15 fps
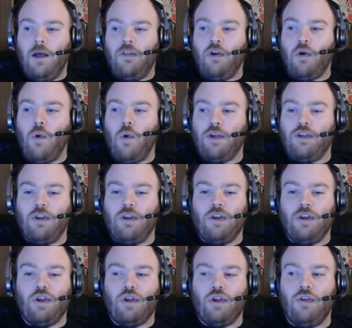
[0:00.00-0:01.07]
Their
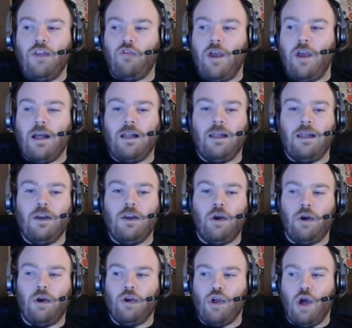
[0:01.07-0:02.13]
question is, should they trade
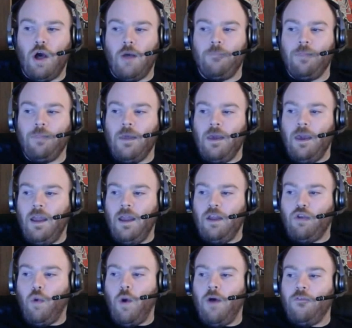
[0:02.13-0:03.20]
Clayton Kershaw
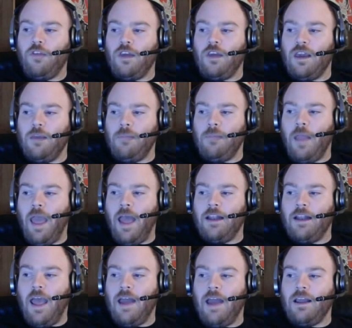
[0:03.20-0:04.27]
in a 12-team
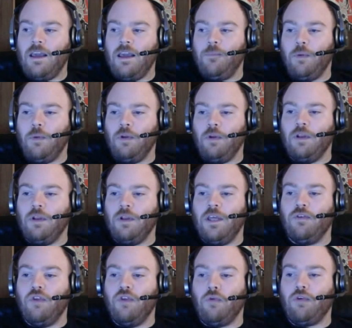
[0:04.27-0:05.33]
head-to-head keeper league?
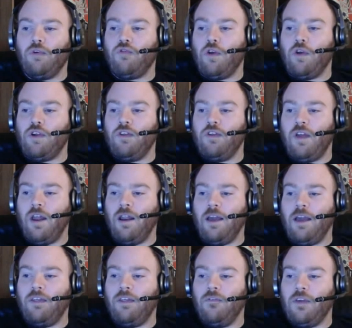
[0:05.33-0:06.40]
There's no restrictions on
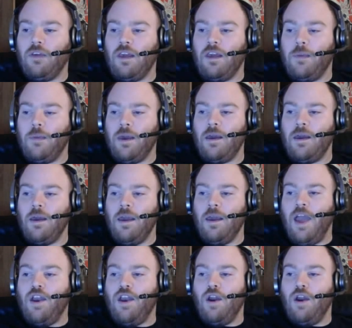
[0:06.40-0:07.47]
length of keeping
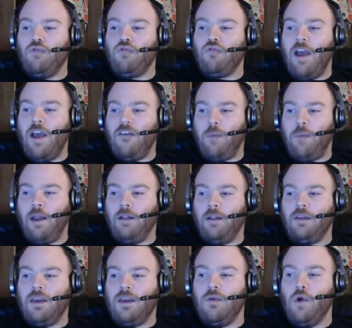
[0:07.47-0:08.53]
and no draft
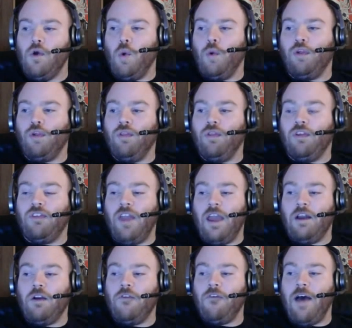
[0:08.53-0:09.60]
penalty with the
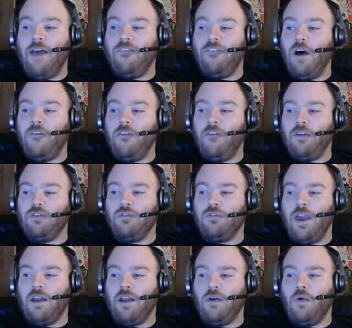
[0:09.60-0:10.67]
standard 5
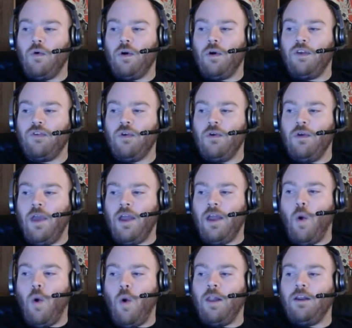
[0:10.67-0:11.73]
offensive categories
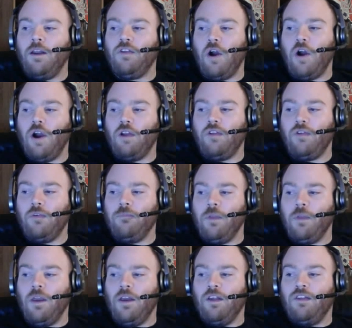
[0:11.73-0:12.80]
and quality
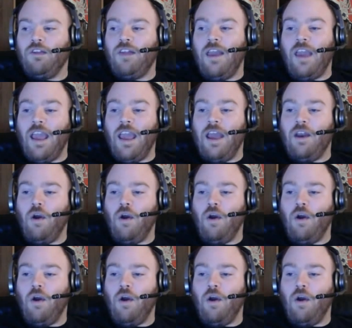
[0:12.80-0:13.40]
starts, saves